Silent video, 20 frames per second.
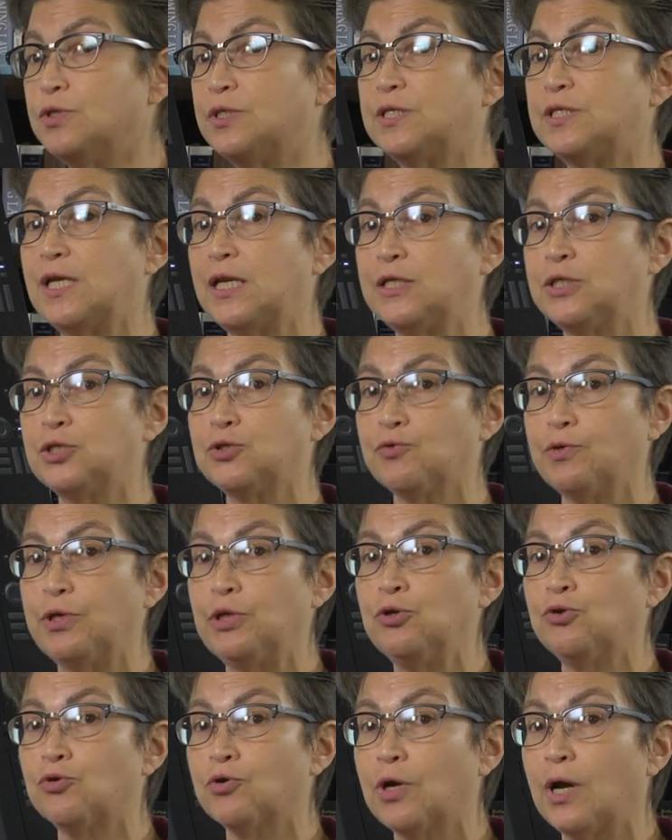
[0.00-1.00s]
sensory
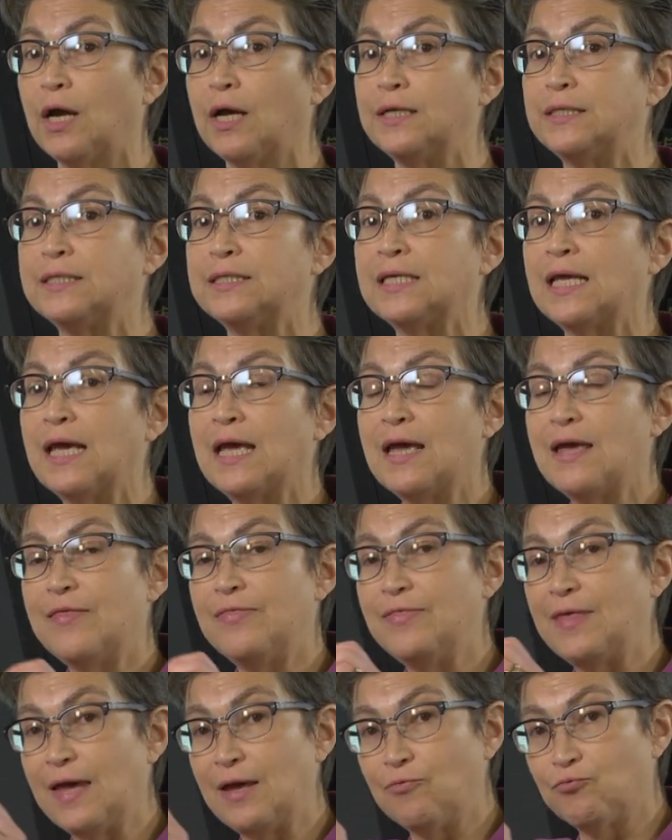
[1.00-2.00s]
neurons
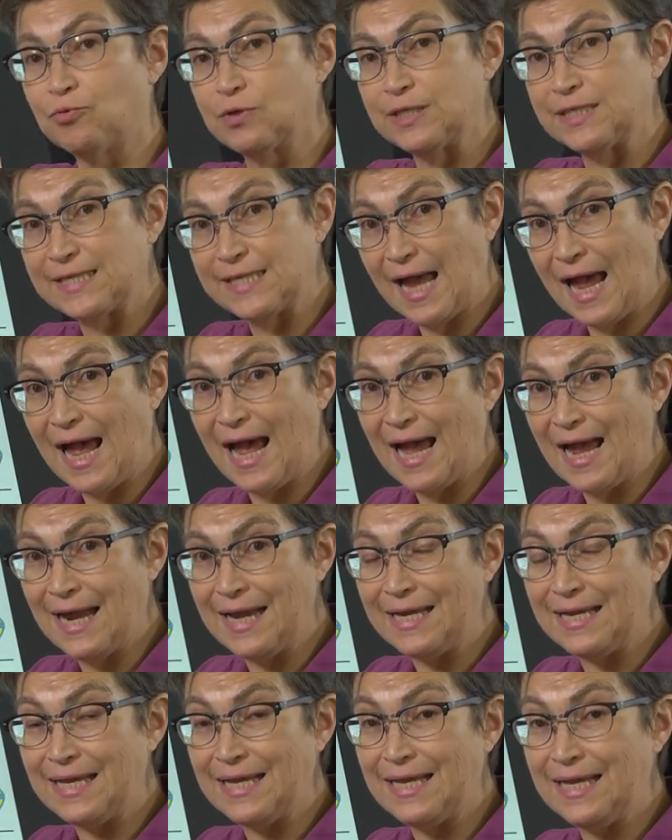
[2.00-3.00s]
that
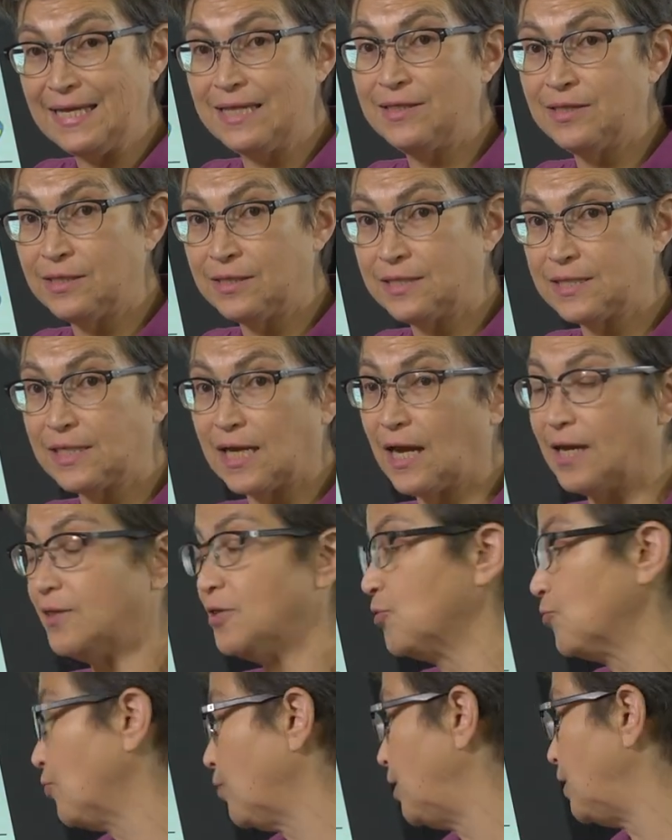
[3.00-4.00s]
reside inside
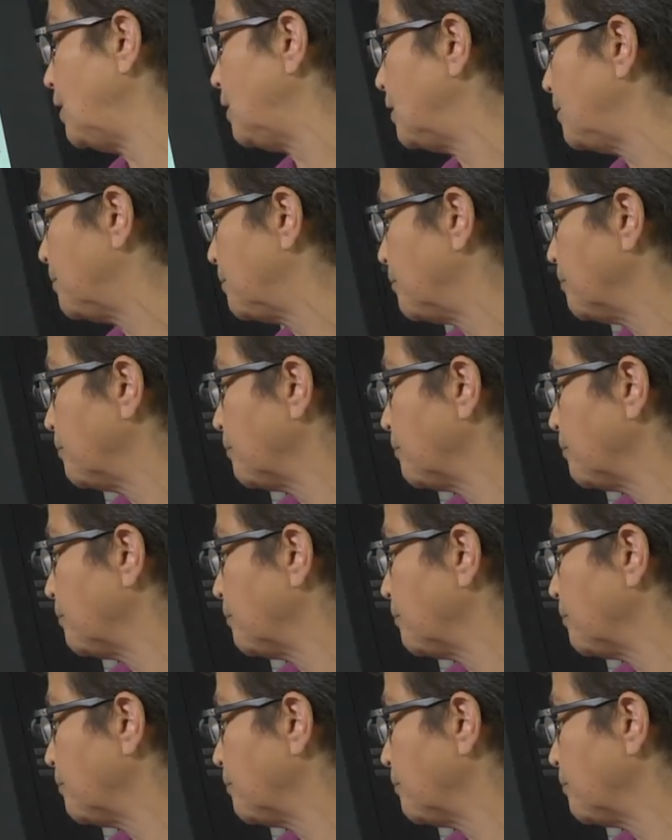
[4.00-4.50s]
the cranium.